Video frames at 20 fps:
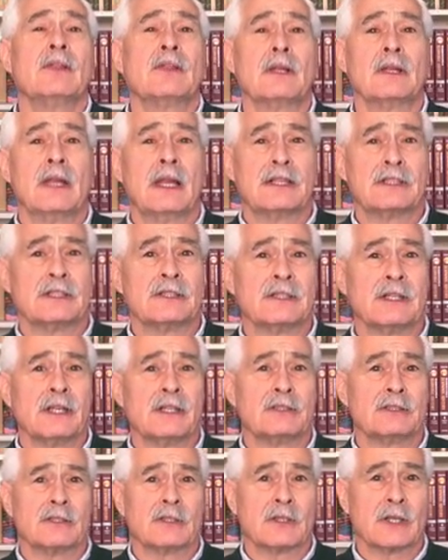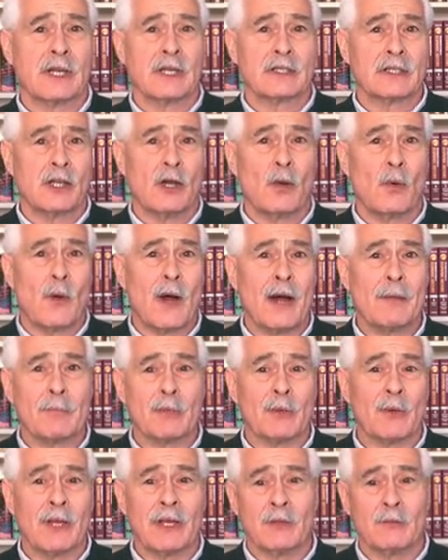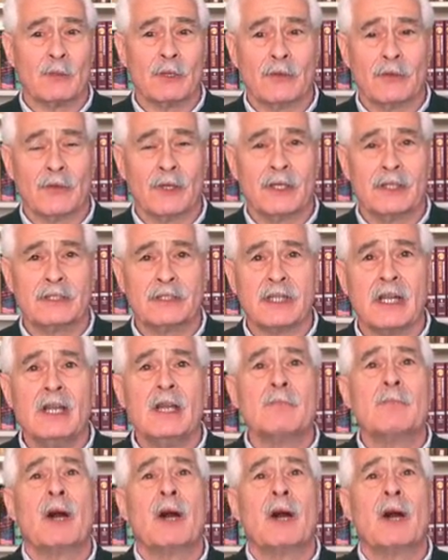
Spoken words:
the legislature can cooperate with this